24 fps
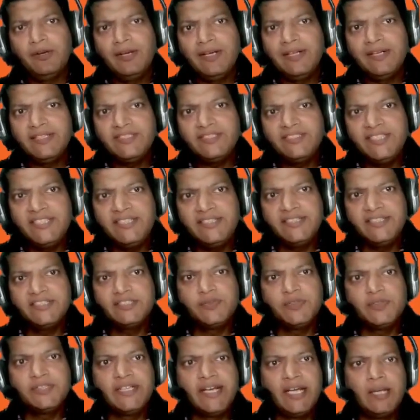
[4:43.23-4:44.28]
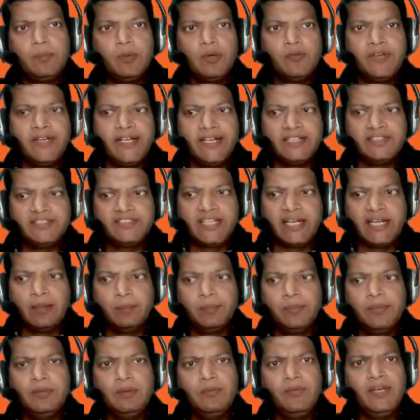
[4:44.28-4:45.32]
Now let us see this with the help of an
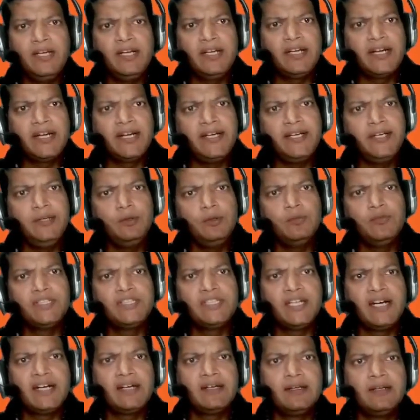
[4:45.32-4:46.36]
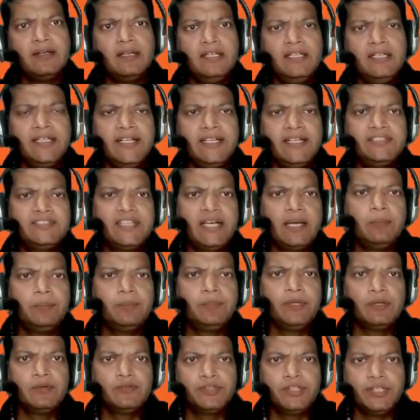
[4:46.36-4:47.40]
example. We'll continue with our earlier
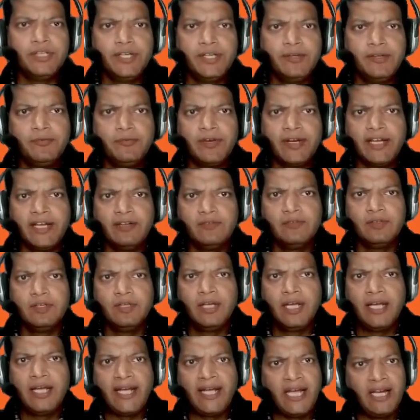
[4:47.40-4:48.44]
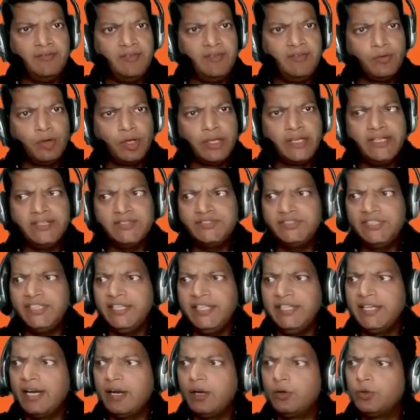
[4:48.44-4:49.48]
example of 35. And we have already
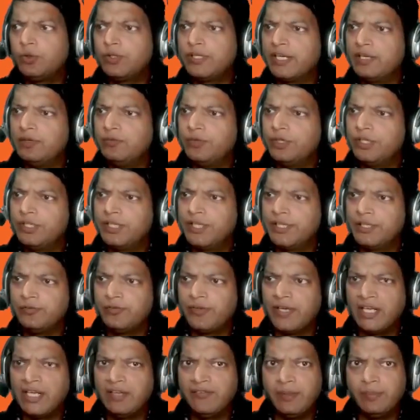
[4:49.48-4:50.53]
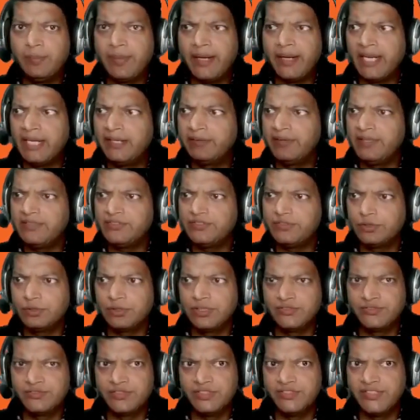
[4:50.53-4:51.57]
seen how to convert 35 in binary.
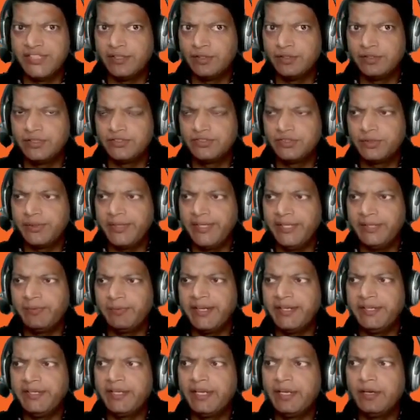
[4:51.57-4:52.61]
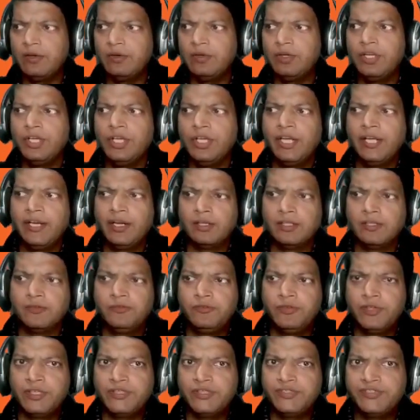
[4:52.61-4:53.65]
So this is there on the screen right now. Now the
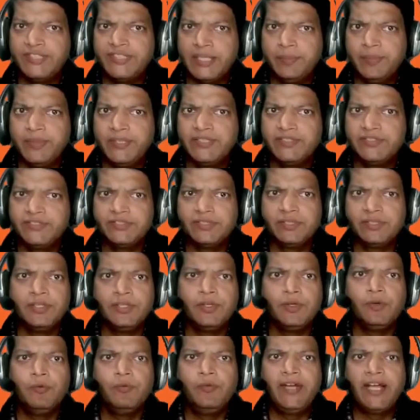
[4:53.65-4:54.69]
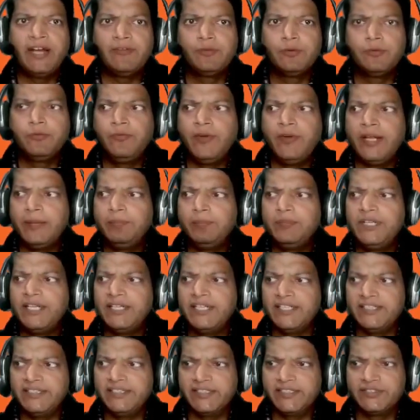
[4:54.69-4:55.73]
first step is we have to flip the
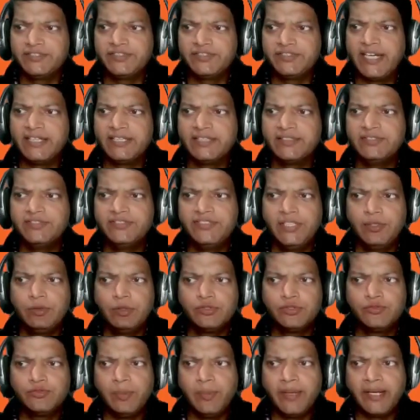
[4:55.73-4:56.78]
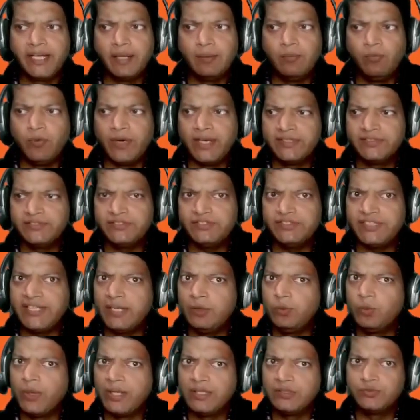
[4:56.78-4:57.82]
digits. That is, zeros will become ones
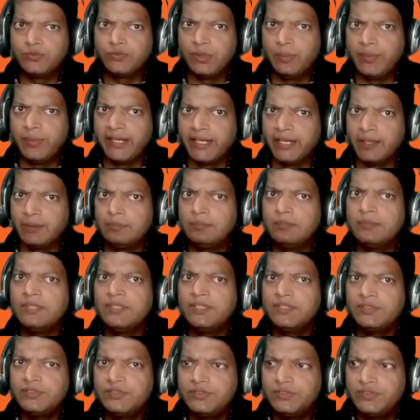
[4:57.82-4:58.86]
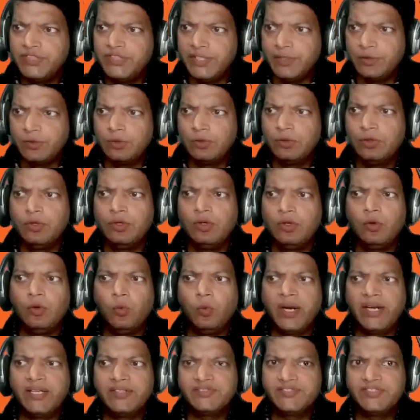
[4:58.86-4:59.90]
and ones will become 0.
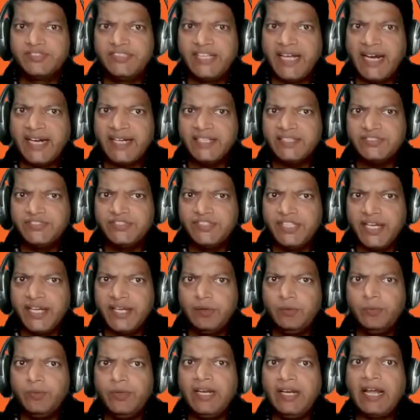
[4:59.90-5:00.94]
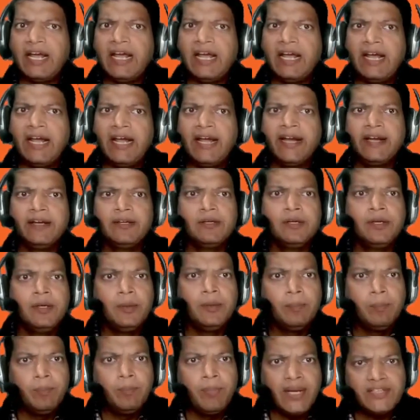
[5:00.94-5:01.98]
Once that is done, we'll add
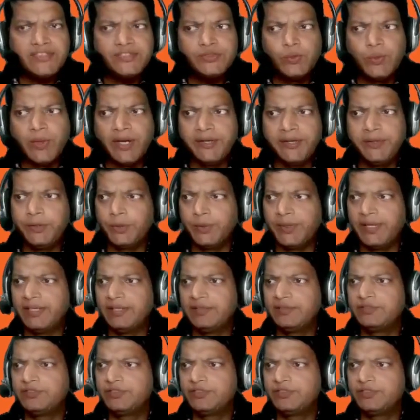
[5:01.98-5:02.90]
plus 1 to it.